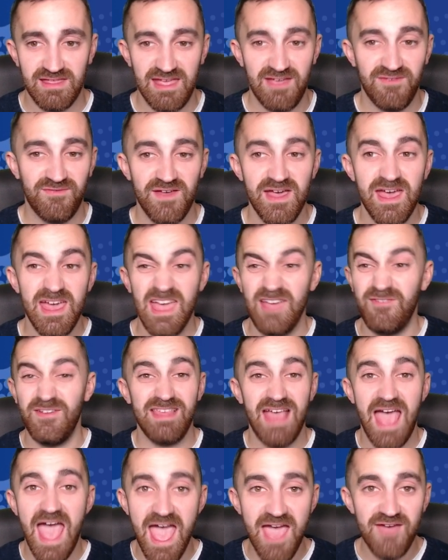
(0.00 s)
If
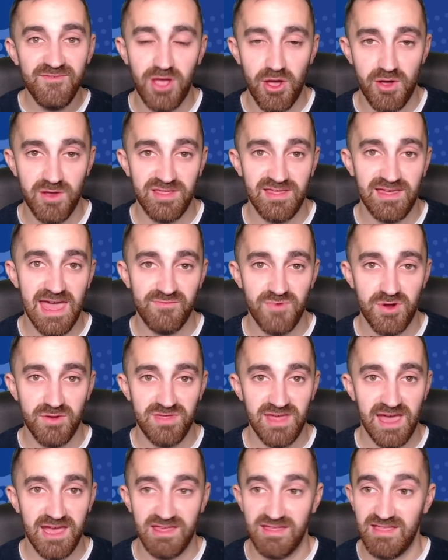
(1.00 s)
he's ever going to get
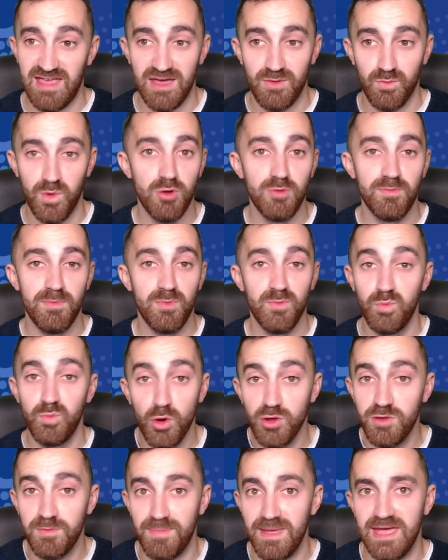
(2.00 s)
rotated, it
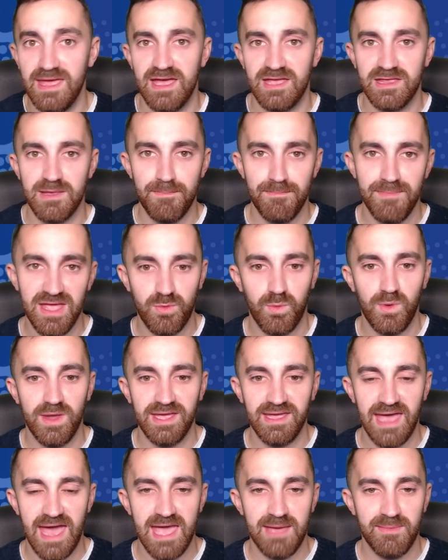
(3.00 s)
would be in a
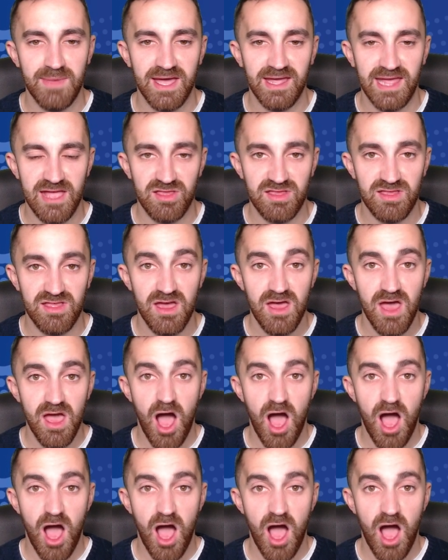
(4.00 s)
midweek game against